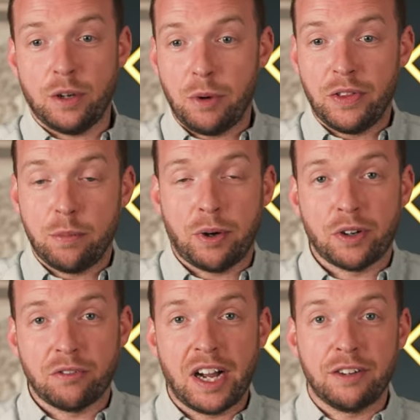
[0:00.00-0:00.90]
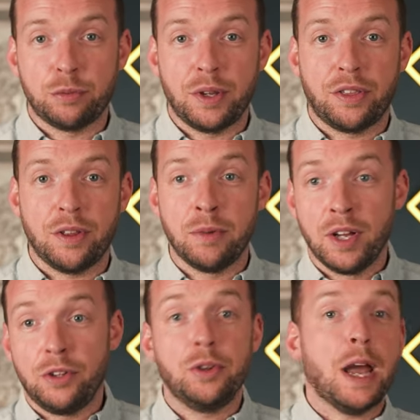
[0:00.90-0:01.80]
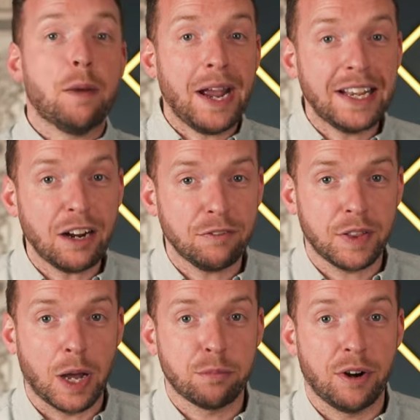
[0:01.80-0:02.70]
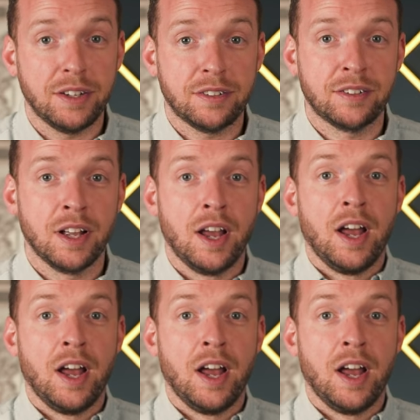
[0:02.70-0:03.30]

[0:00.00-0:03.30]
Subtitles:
and when the bottle arrives with them, you paid out for that price.